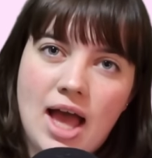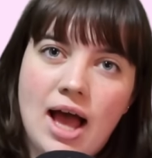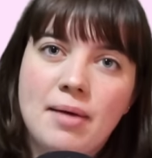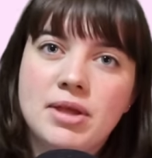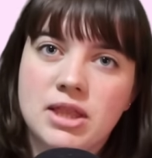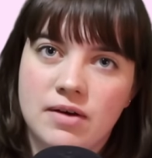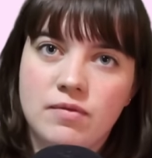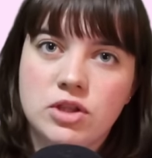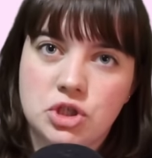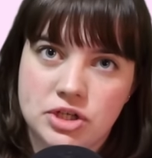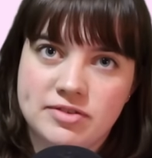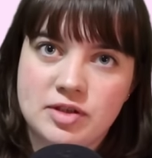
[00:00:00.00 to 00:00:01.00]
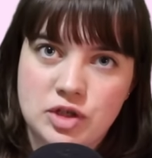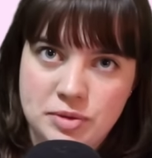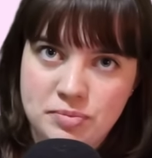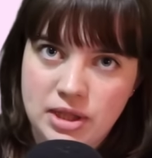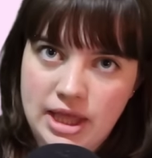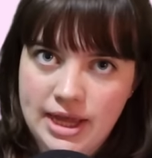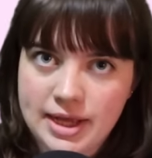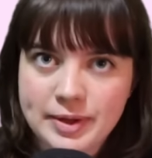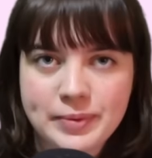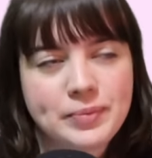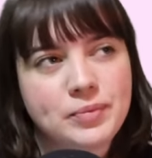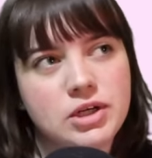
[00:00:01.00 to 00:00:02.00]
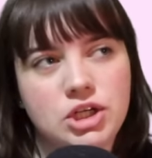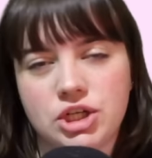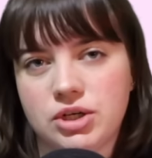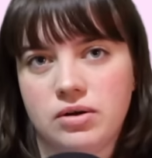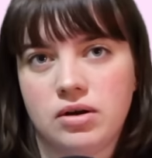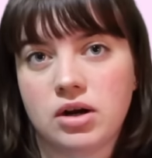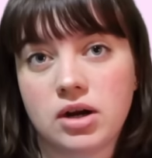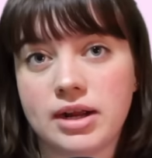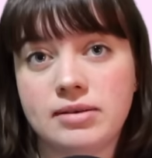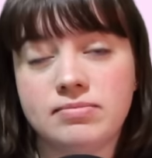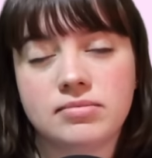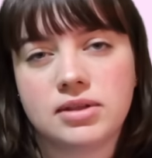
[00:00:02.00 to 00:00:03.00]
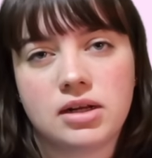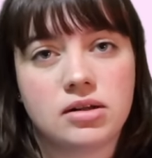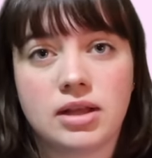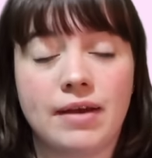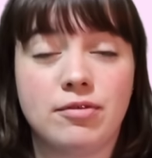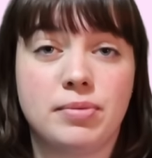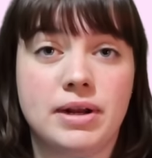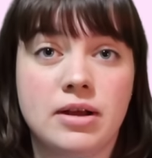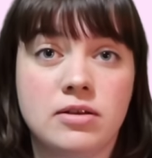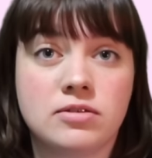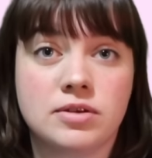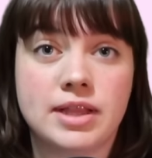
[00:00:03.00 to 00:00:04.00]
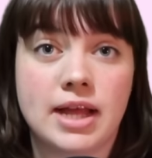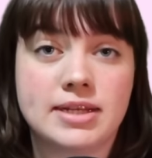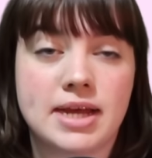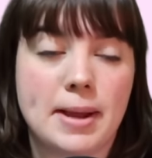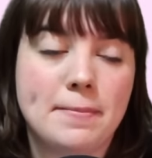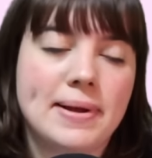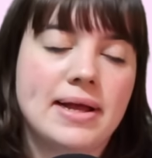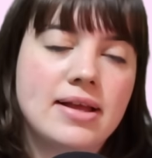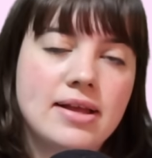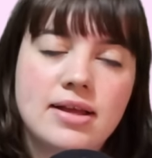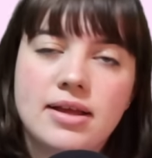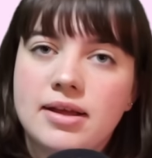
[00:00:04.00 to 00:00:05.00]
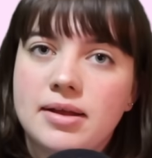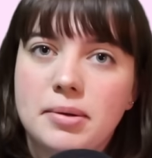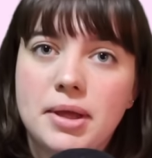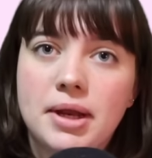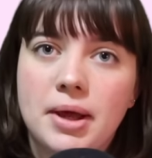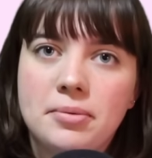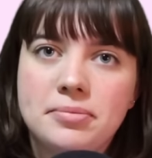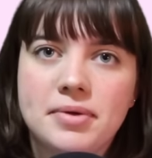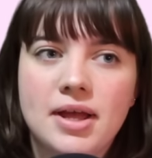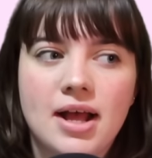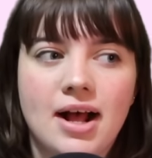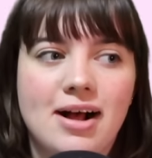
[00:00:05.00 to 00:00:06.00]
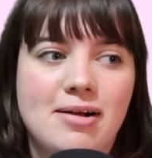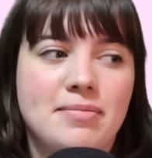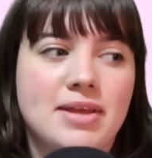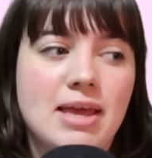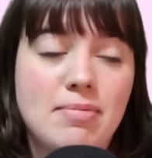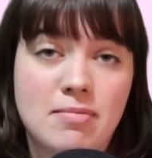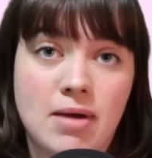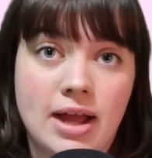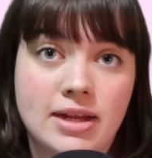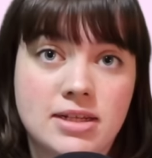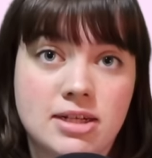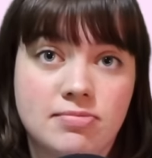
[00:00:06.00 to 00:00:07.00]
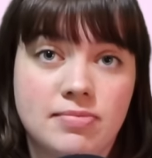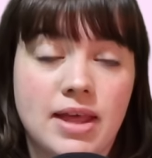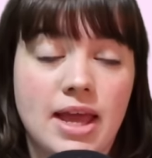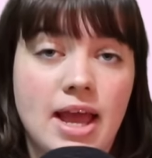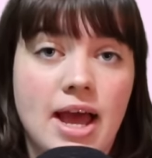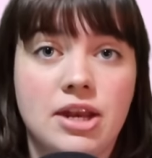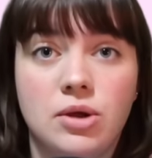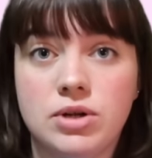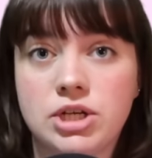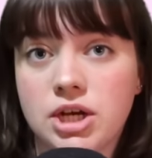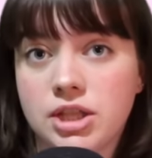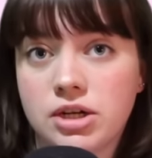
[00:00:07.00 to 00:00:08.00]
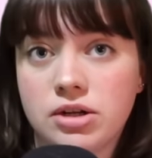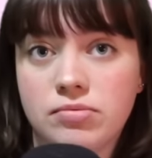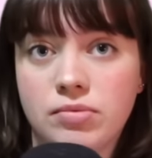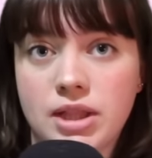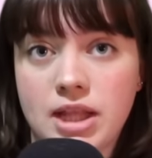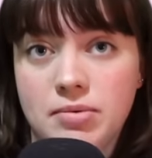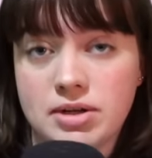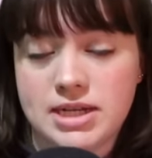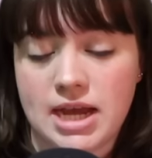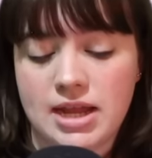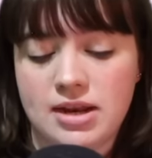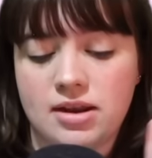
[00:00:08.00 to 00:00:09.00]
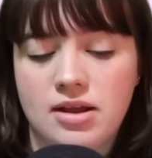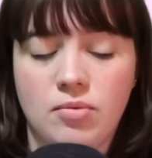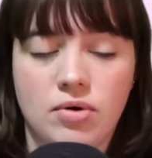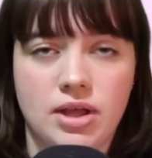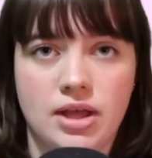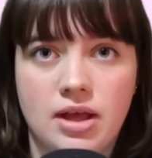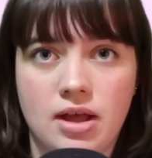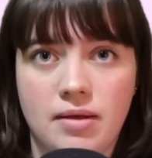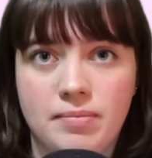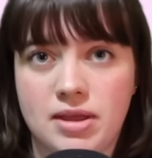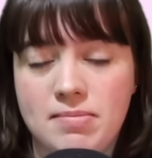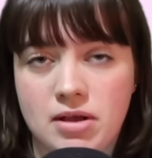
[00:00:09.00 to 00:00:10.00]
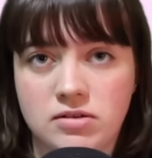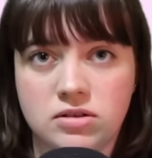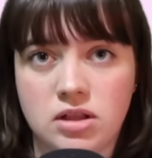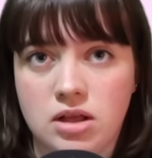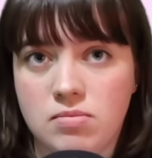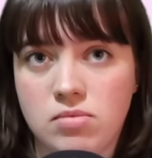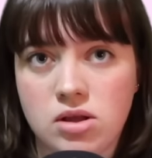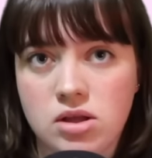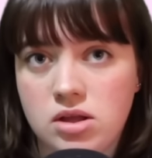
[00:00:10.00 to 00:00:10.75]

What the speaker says: I'm in love with Justin Timberlake. Which, her and literally everybody else during that time, but you know, keep in mind, they had known each other when they were 10, working at Mickey Mouse Club